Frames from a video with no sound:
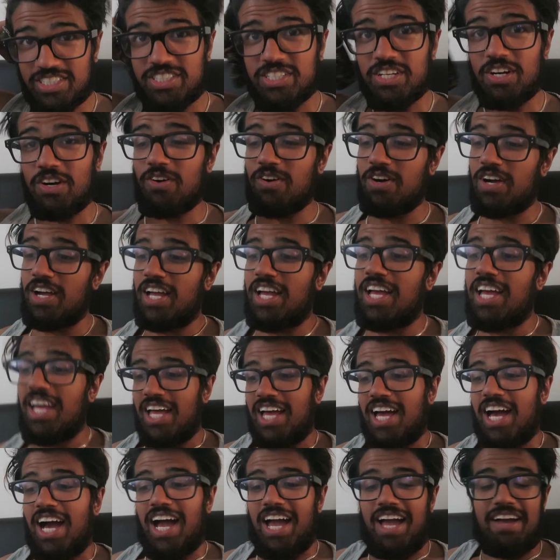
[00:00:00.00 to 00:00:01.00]
So
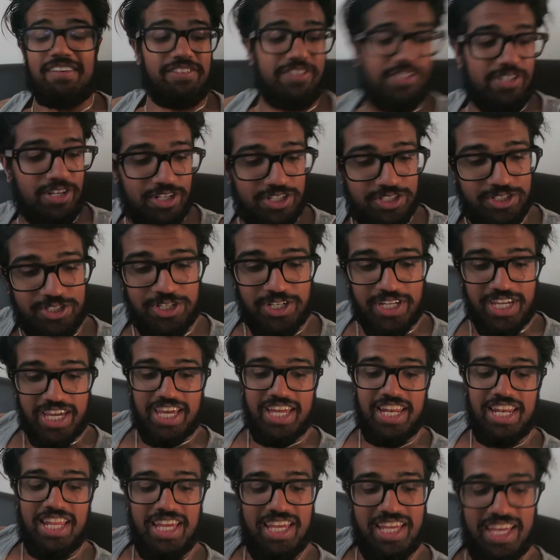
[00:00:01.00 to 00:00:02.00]
I have a charger
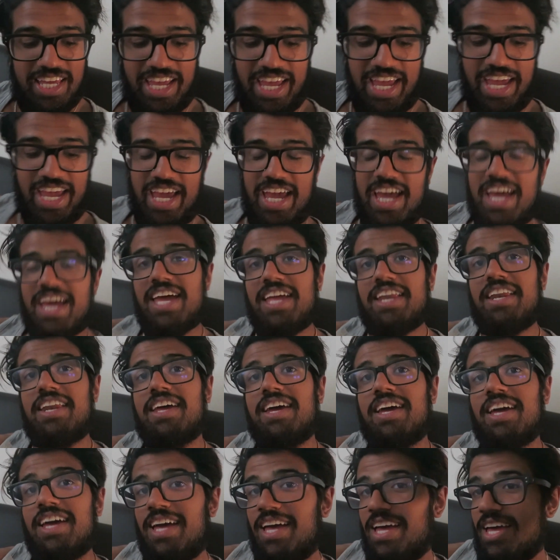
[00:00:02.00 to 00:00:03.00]
again, and
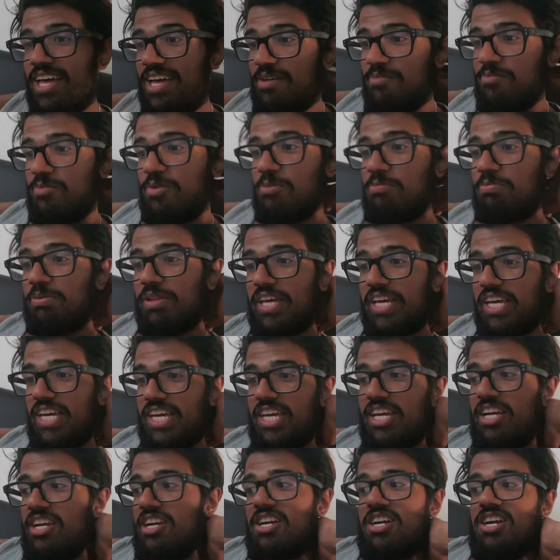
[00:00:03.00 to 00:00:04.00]
I'm gonna play
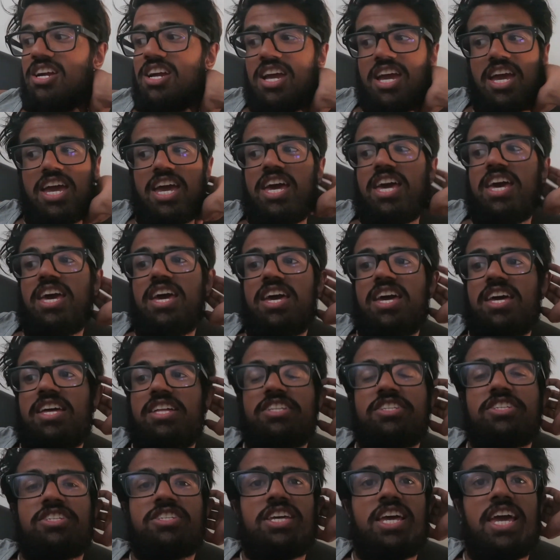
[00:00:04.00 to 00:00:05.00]
it here
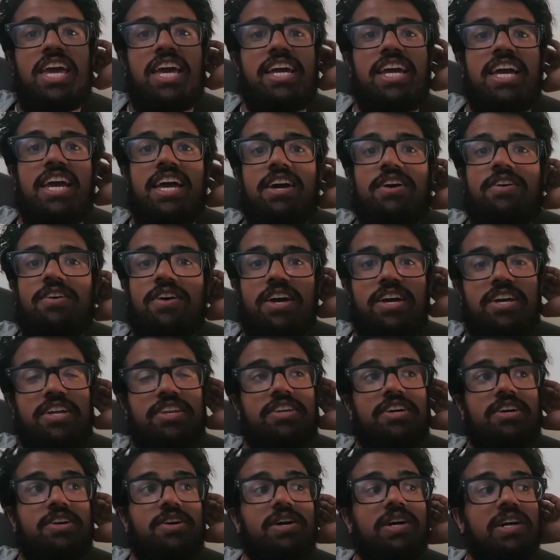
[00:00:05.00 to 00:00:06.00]
and just hang out.
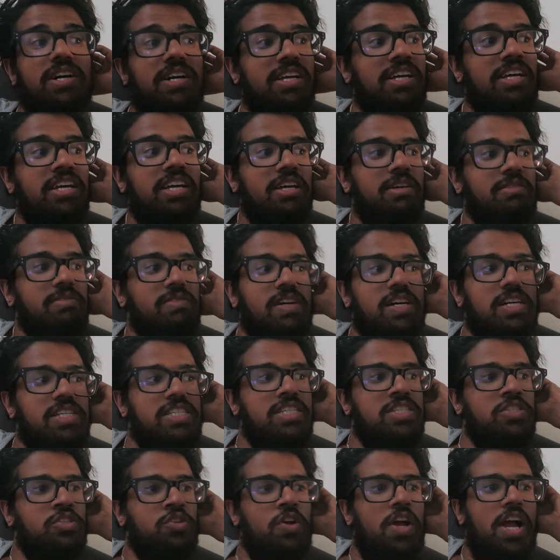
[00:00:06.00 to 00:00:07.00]
And
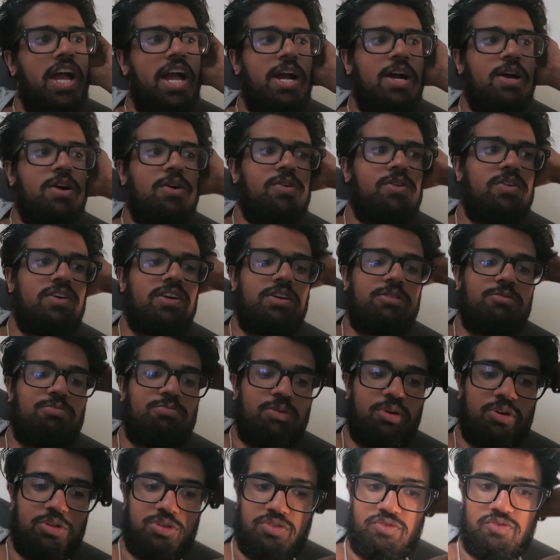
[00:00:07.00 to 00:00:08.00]
cousins are out,
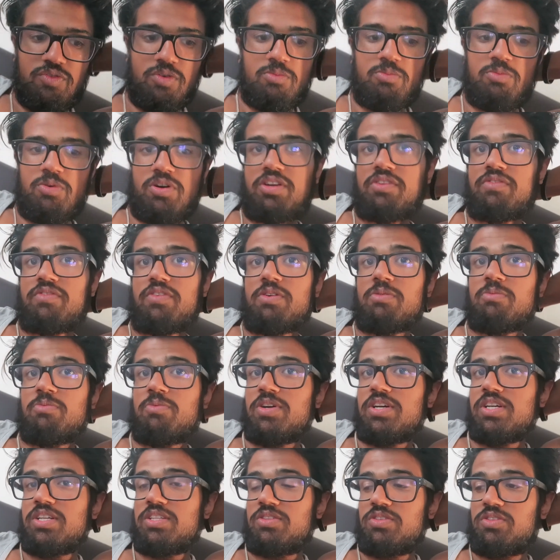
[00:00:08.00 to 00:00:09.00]
both of them. One of them
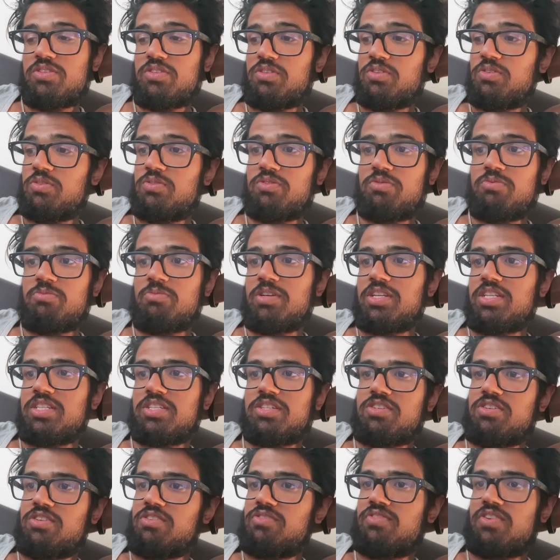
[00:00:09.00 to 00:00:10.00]
went to meet
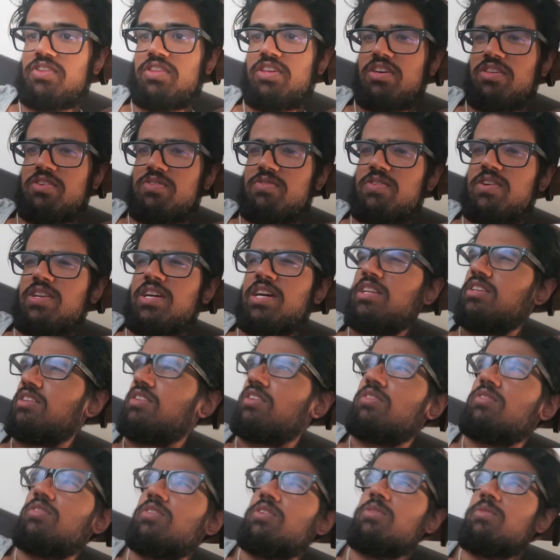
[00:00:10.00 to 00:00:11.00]
his girlfriend. The other one, I
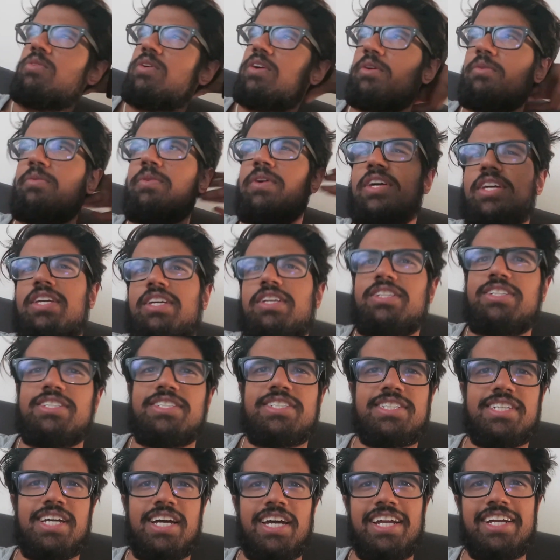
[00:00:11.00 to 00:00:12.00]
don't know where he went. He
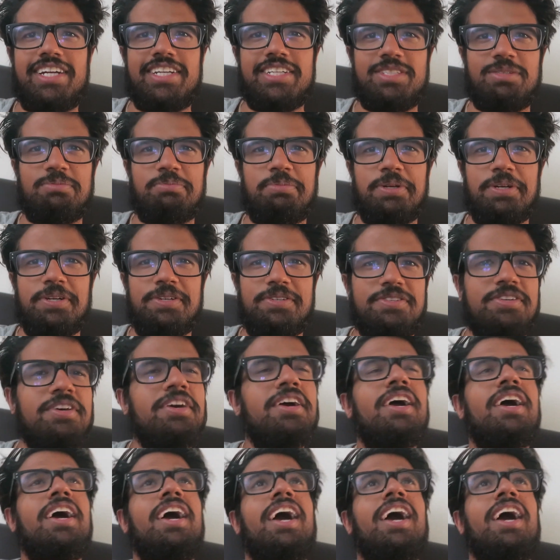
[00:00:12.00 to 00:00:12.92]
just kind of disappears.